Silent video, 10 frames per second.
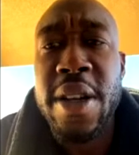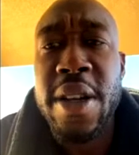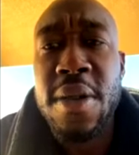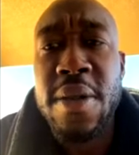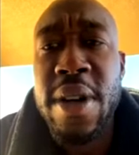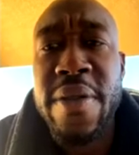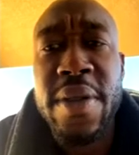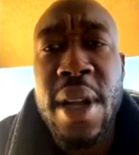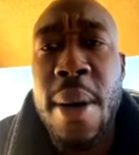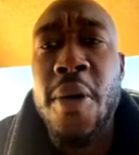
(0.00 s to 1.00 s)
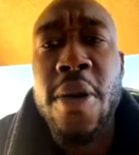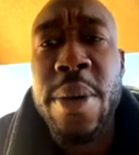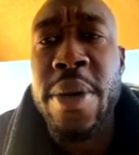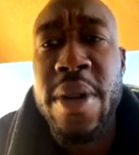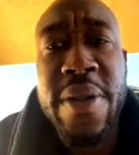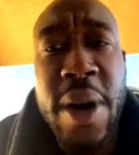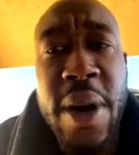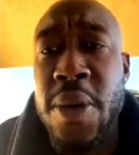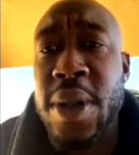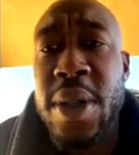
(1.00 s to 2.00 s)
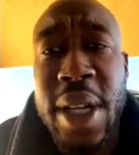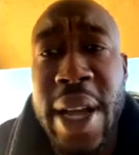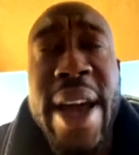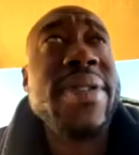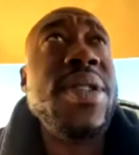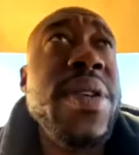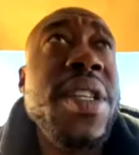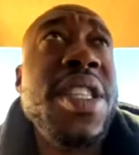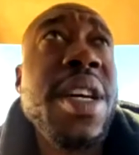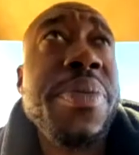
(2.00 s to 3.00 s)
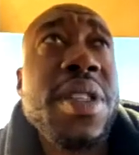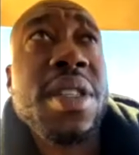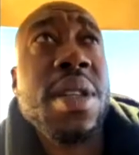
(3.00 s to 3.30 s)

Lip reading: So whatever, I want him to. If I want the Cavs to win the championship,